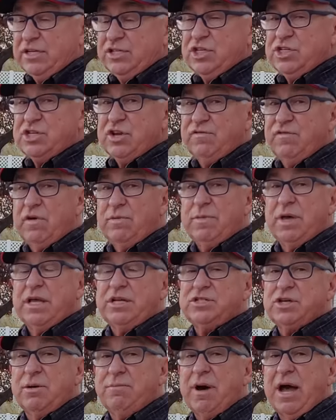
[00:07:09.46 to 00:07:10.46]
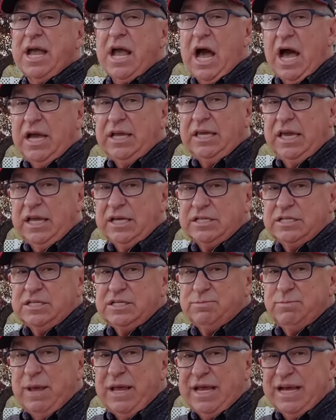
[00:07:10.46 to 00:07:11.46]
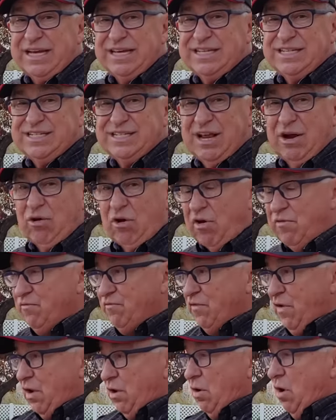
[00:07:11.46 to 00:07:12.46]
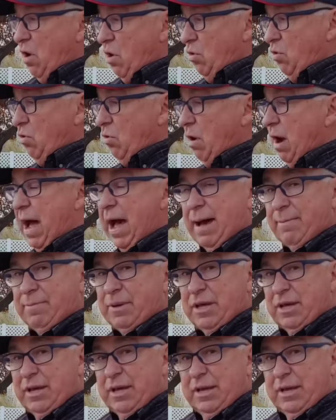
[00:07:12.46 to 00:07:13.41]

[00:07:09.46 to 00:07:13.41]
in just a few minutes on my onions because they're a furrow crop